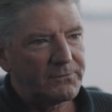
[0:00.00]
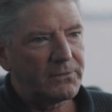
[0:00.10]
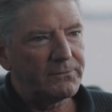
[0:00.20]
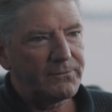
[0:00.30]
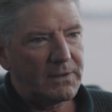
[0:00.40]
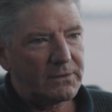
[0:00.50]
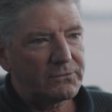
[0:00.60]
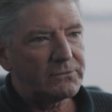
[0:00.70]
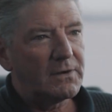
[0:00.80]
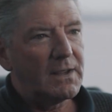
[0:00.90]
for the
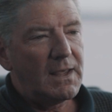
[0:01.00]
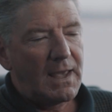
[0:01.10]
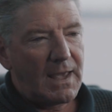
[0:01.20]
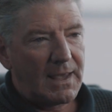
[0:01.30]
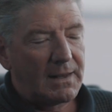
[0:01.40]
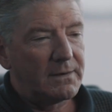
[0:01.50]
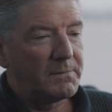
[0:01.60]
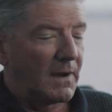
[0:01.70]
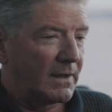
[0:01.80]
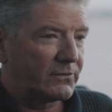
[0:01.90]
fish and
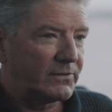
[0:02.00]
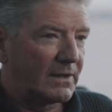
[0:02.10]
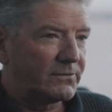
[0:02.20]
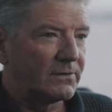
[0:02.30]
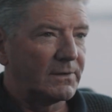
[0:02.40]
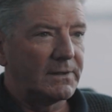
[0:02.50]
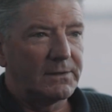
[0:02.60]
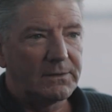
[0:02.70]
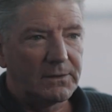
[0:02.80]
uh, extensionally,